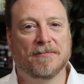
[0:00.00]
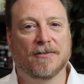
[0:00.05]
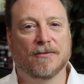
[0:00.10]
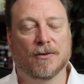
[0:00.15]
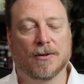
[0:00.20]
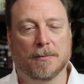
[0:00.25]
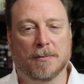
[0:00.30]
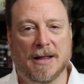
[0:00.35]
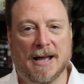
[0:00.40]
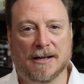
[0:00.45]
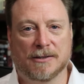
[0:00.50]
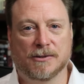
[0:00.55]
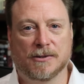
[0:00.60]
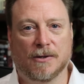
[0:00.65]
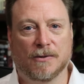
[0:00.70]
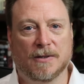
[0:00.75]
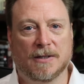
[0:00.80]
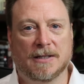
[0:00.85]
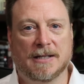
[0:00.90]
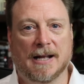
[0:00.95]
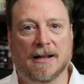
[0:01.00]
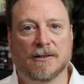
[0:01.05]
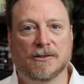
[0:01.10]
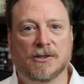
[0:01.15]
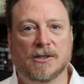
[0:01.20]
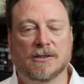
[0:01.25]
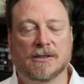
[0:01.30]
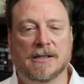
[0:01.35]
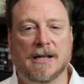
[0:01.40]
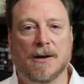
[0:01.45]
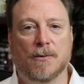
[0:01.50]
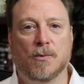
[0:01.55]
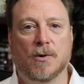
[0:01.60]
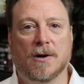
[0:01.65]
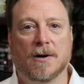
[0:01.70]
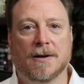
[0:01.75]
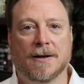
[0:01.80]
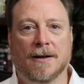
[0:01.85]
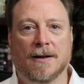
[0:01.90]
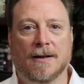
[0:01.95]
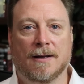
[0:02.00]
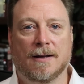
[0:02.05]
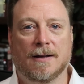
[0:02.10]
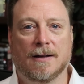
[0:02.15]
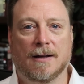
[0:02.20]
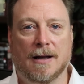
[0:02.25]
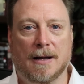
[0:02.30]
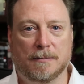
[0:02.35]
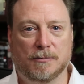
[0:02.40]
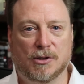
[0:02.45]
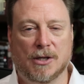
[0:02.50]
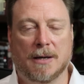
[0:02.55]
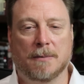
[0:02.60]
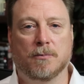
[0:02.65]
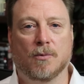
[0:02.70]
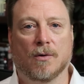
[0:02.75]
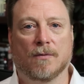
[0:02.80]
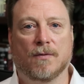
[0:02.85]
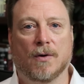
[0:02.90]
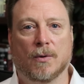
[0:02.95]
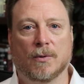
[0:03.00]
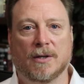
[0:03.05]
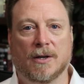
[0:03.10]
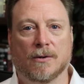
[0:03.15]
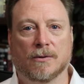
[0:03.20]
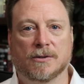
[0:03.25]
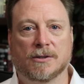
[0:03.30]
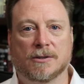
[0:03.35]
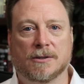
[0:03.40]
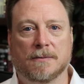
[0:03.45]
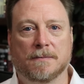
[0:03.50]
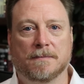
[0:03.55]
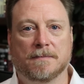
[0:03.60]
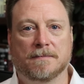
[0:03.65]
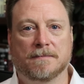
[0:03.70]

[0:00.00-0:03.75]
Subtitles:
For the Blackstone Intelligence Network, I'm Jake Morphonios.